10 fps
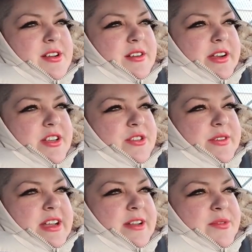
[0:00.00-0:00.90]
Or I could do an
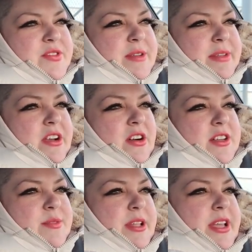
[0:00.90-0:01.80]
Addams Family
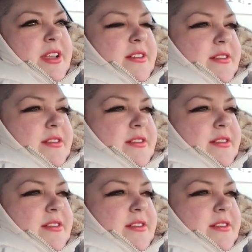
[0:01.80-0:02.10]
cosplay.